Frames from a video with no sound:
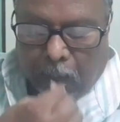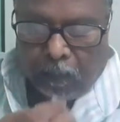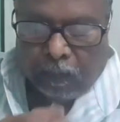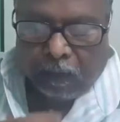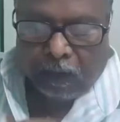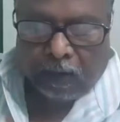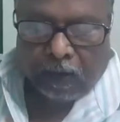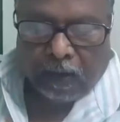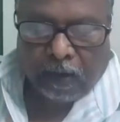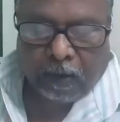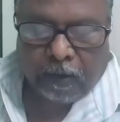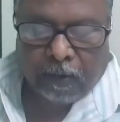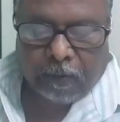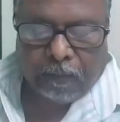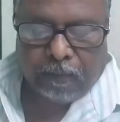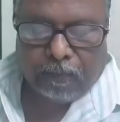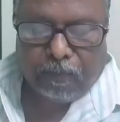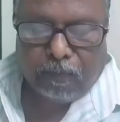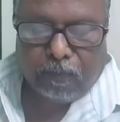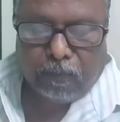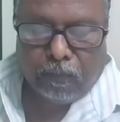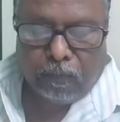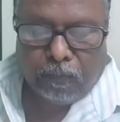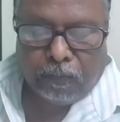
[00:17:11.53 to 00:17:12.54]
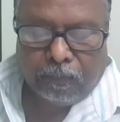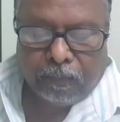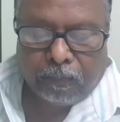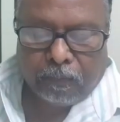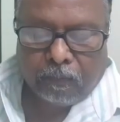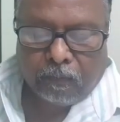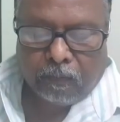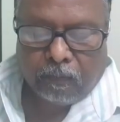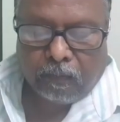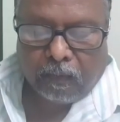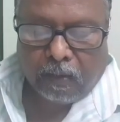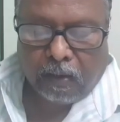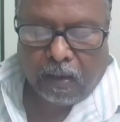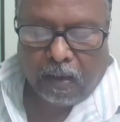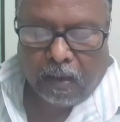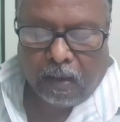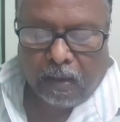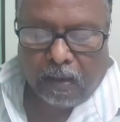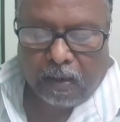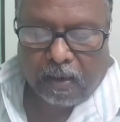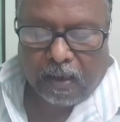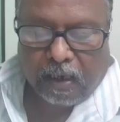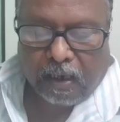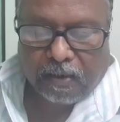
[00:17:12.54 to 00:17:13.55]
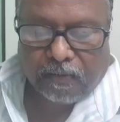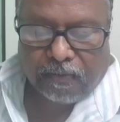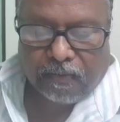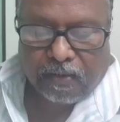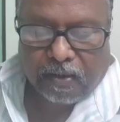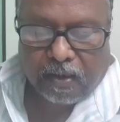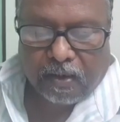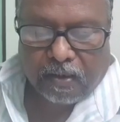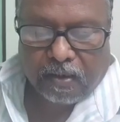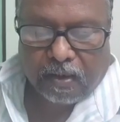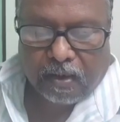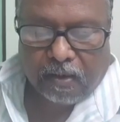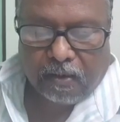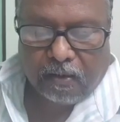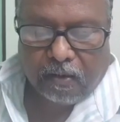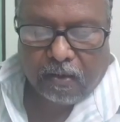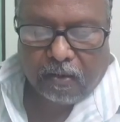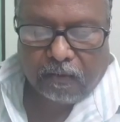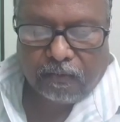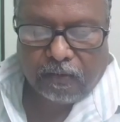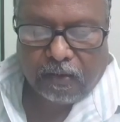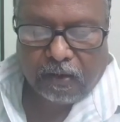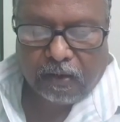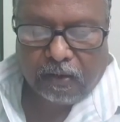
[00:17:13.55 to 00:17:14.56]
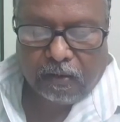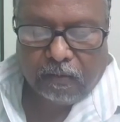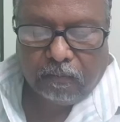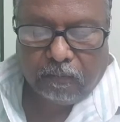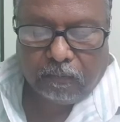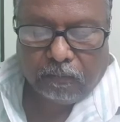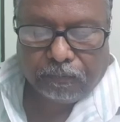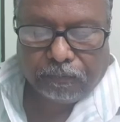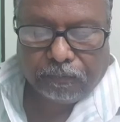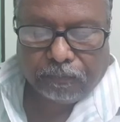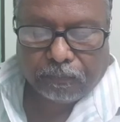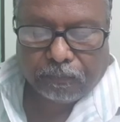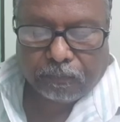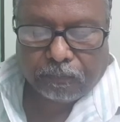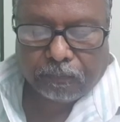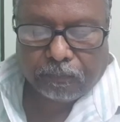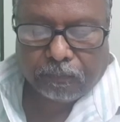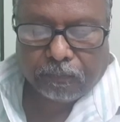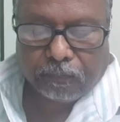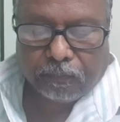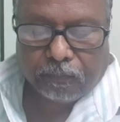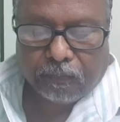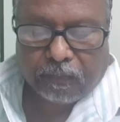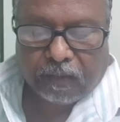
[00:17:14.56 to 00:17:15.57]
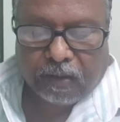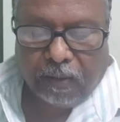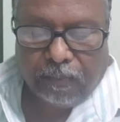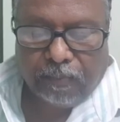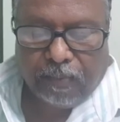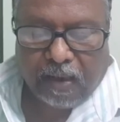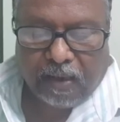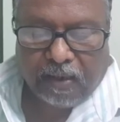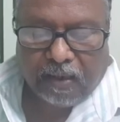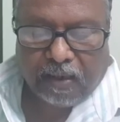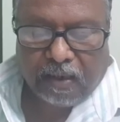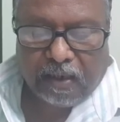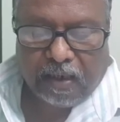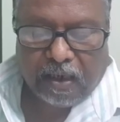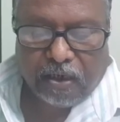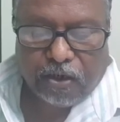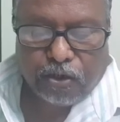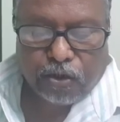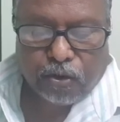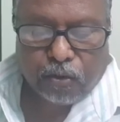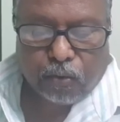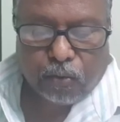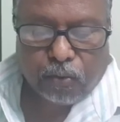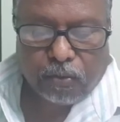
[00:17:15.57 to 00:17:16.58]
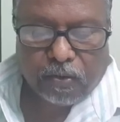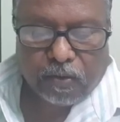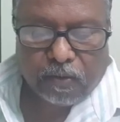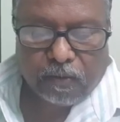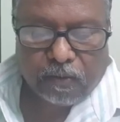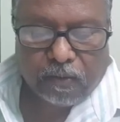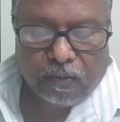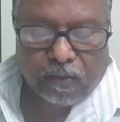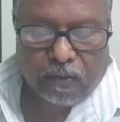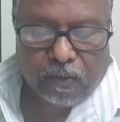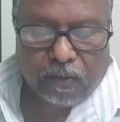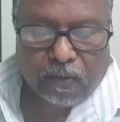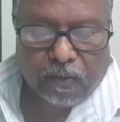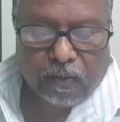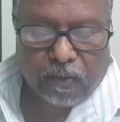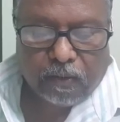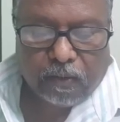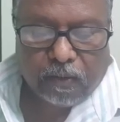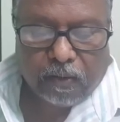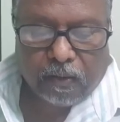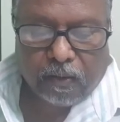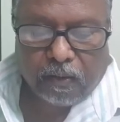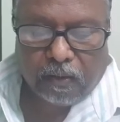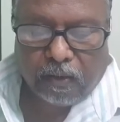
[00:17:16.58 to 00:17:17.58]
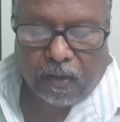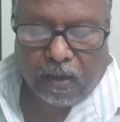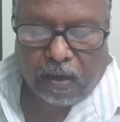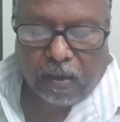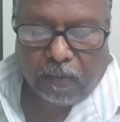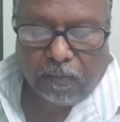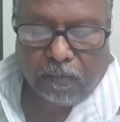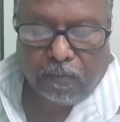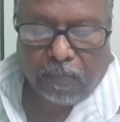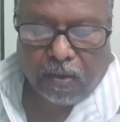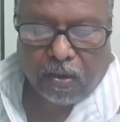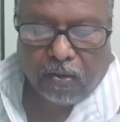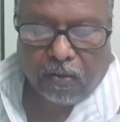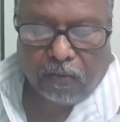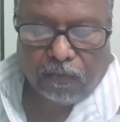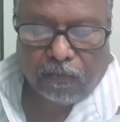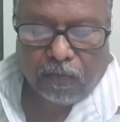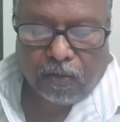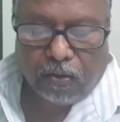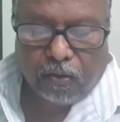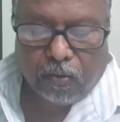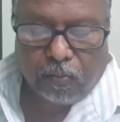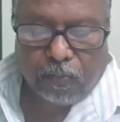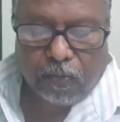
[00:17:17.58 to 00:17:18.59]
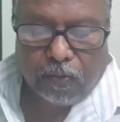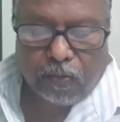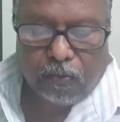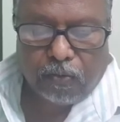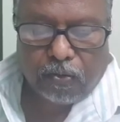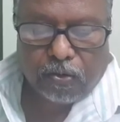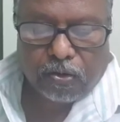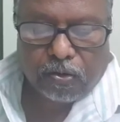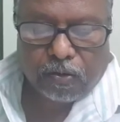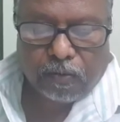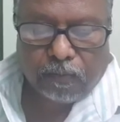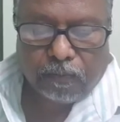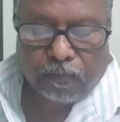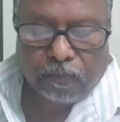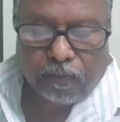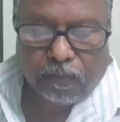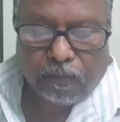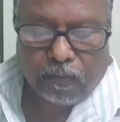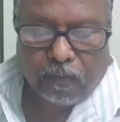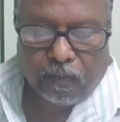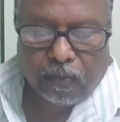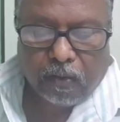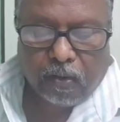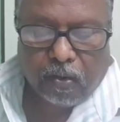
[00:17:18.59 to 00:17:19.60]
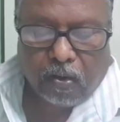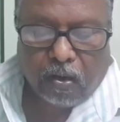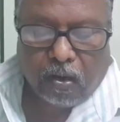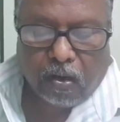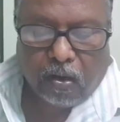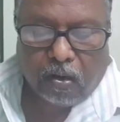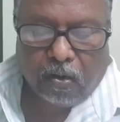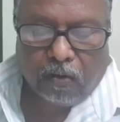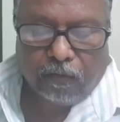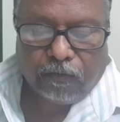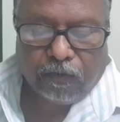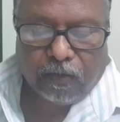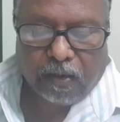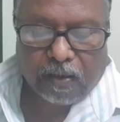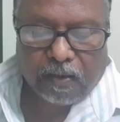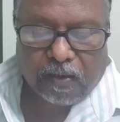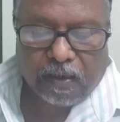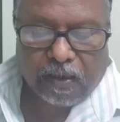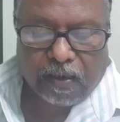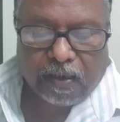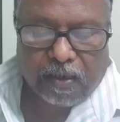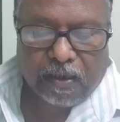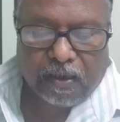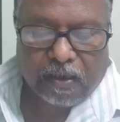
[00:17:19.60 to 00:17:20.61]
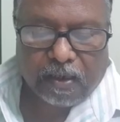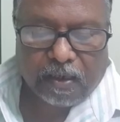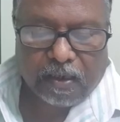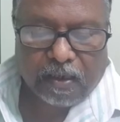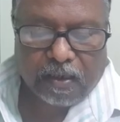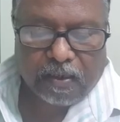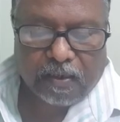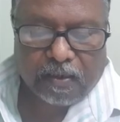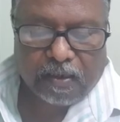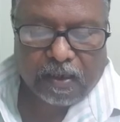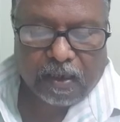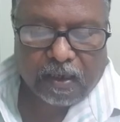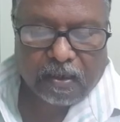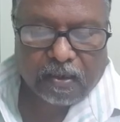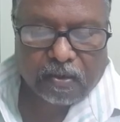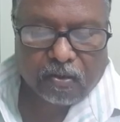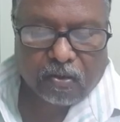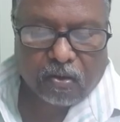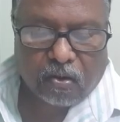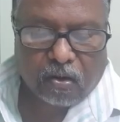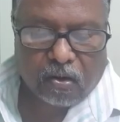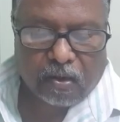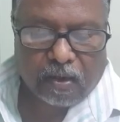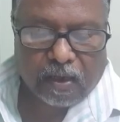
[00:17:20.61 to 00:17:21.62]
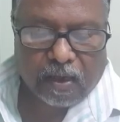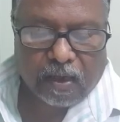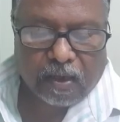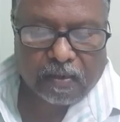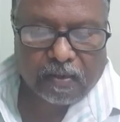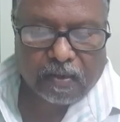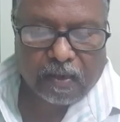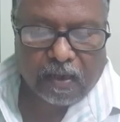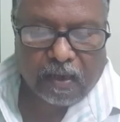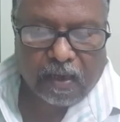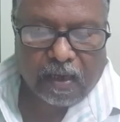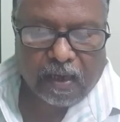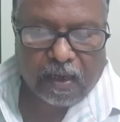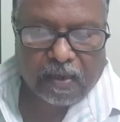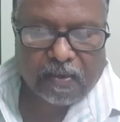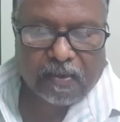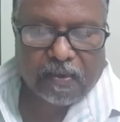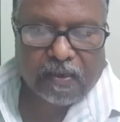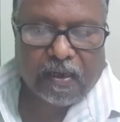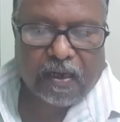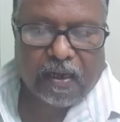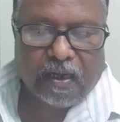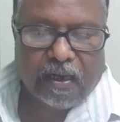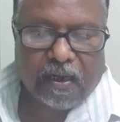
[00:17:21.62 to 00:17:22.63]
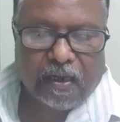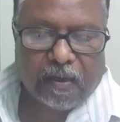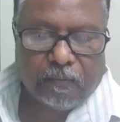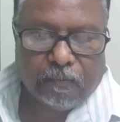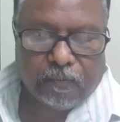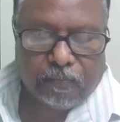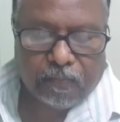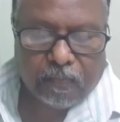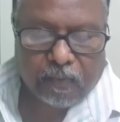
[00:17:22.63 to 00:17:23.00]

the transverse section of the pancreas shows number of lobules of secretory cells called as acini.